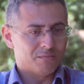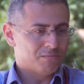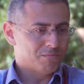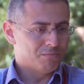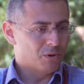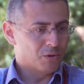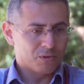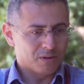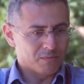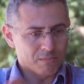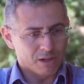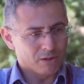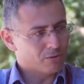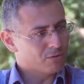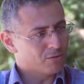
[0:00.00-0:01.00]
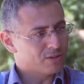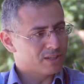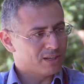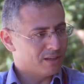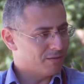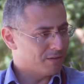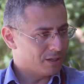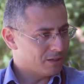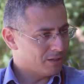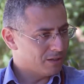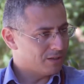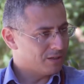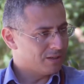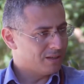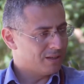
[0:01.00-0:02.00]
both in Belarus and even
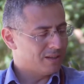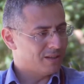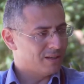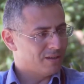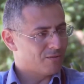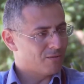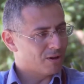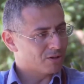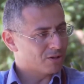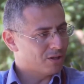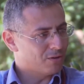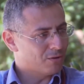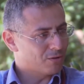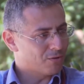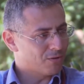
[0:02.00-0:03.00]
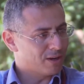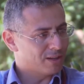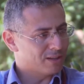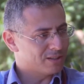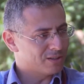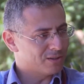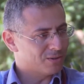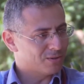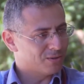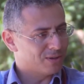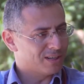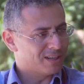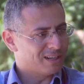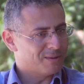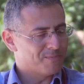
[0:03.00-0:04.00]
Russia and Ukraine.
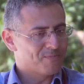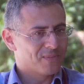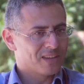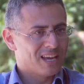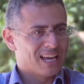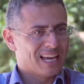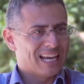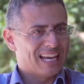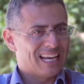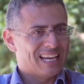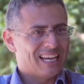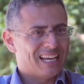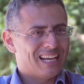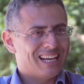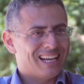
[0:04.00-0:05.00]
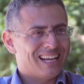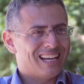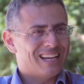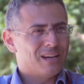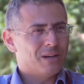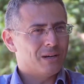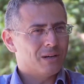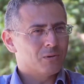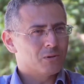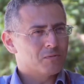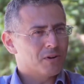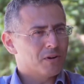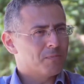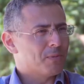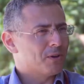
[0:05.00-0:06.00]
So it was
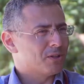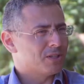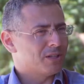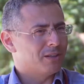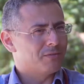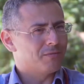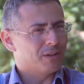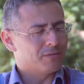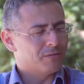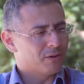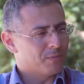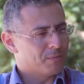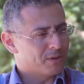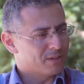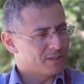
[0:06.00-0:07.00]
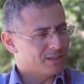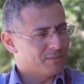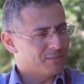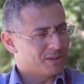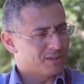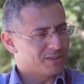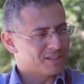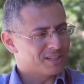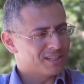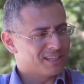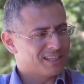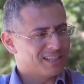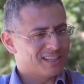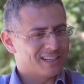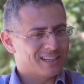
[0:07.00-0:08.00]
very personal. It felt very personal because
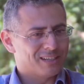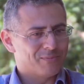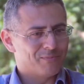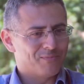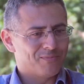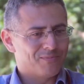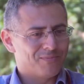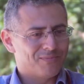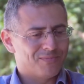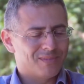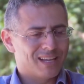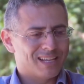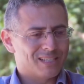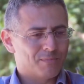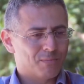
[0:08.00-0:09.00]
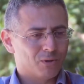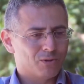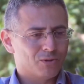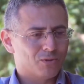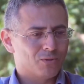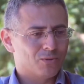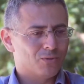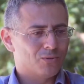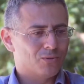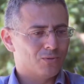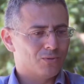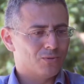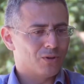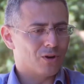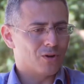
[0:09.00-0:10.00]
as opposed to
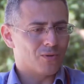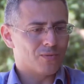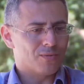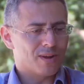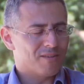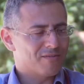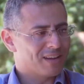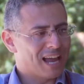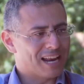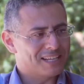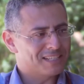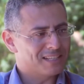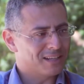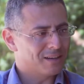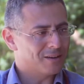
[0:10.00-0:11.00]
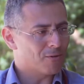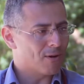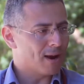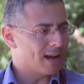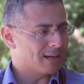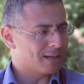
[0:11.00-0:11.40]
Afghanistan, Iraq,